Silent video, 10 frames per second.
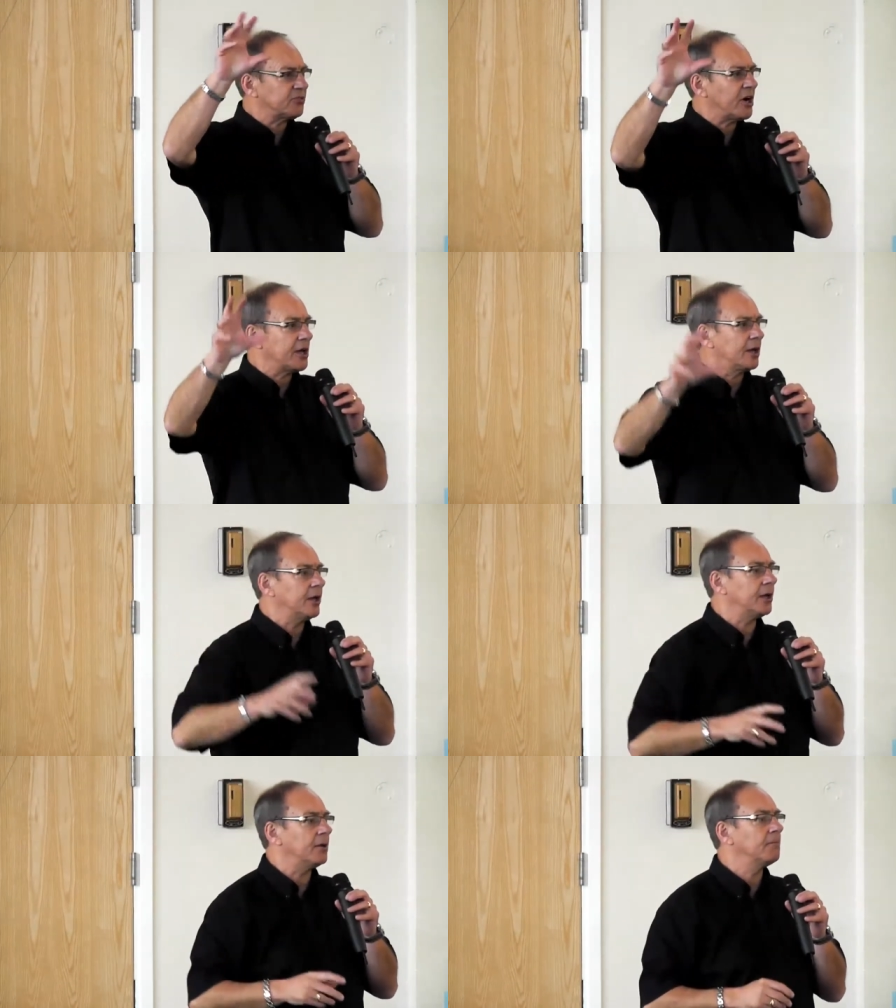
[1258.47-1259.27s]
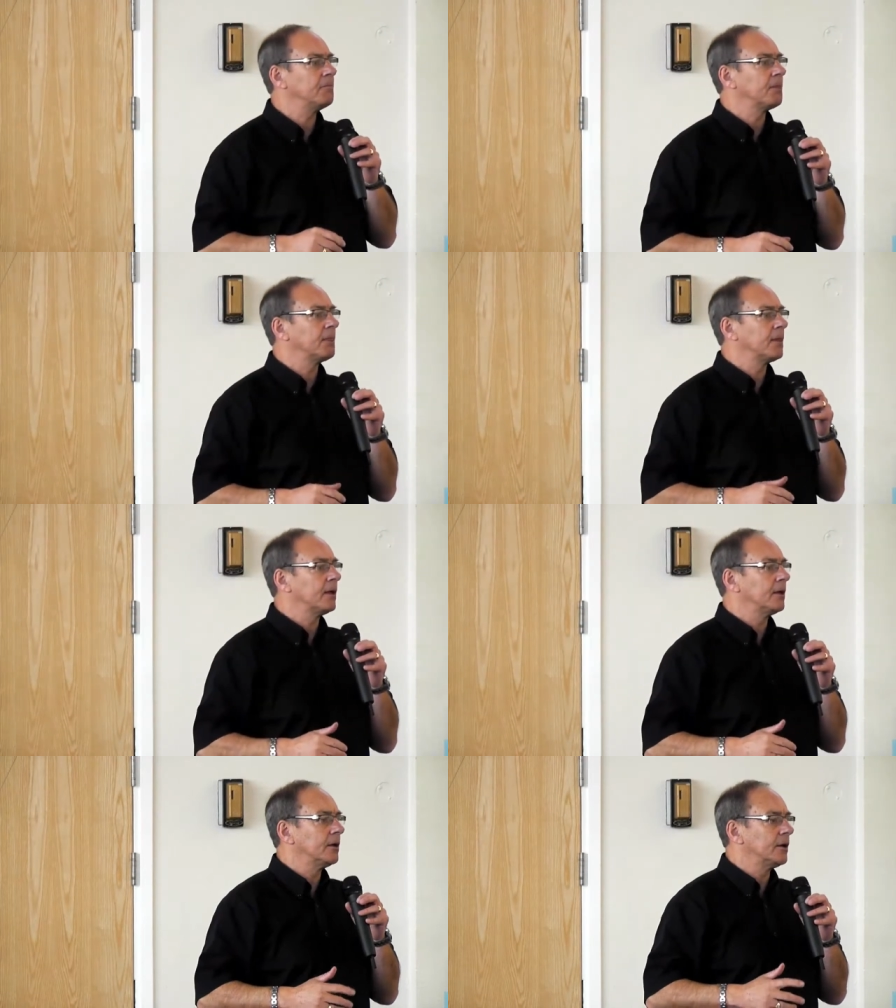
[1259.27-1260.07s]
fine linen.
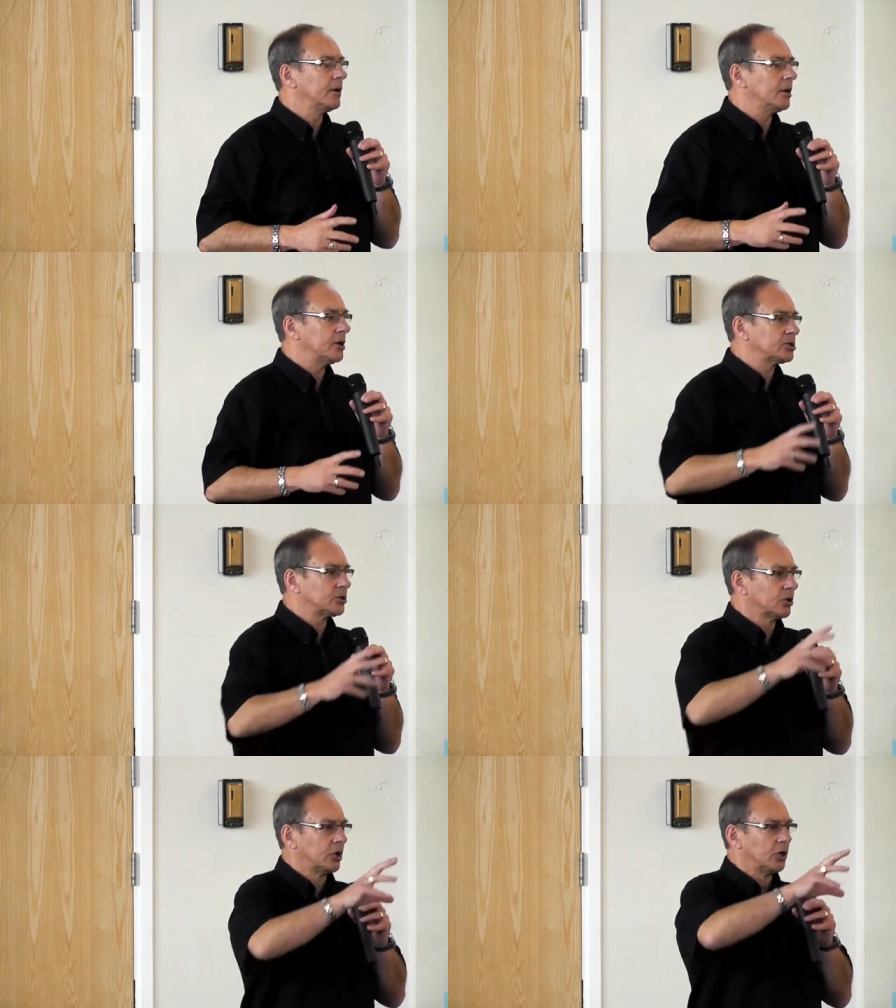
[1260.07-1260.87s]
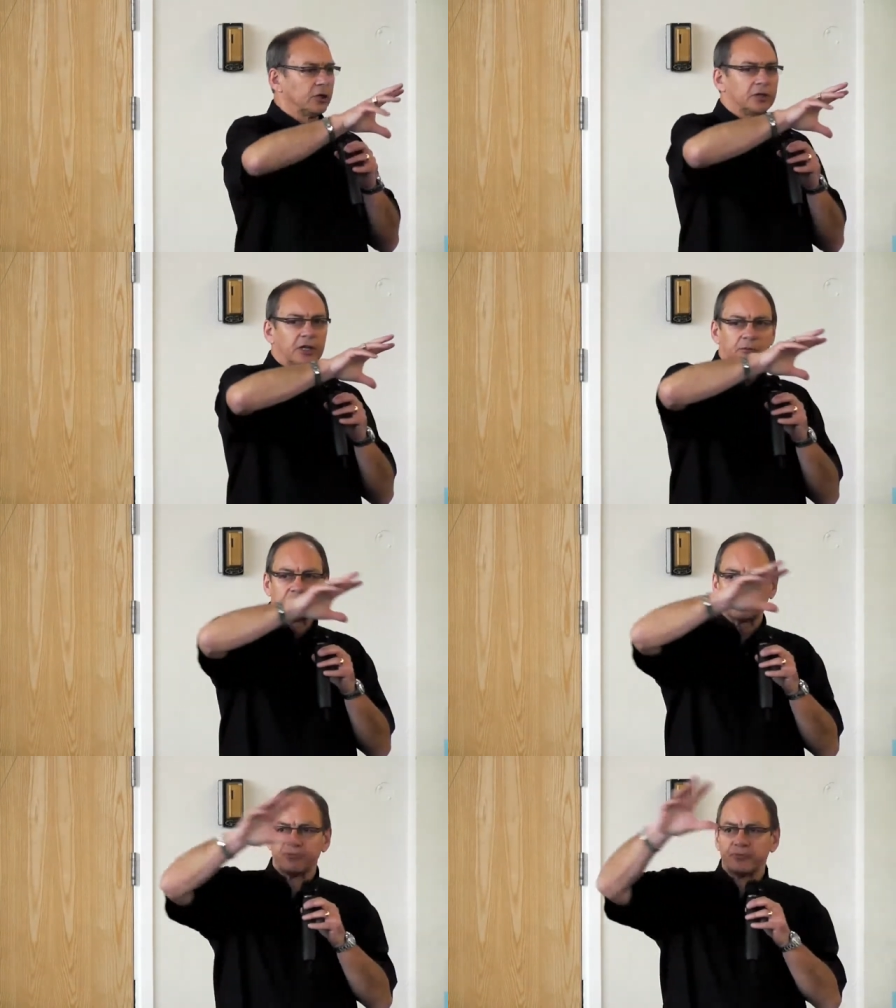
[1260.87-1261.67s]
And so there
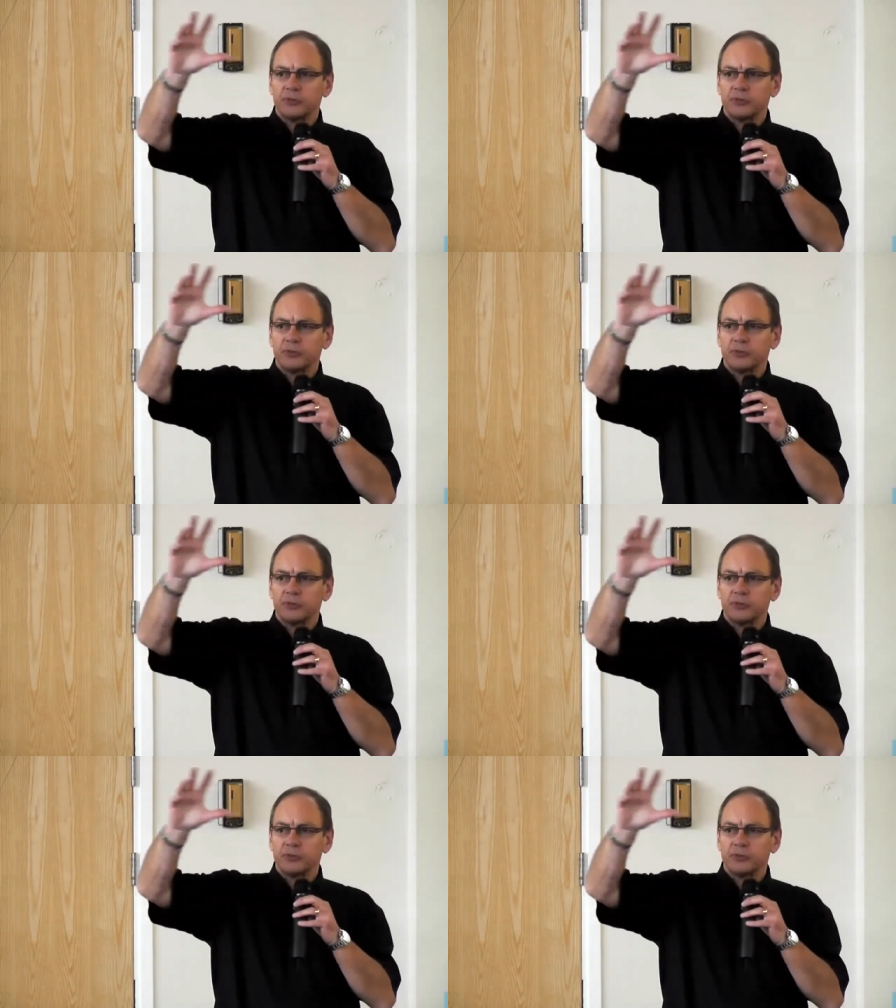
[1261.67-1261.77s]
was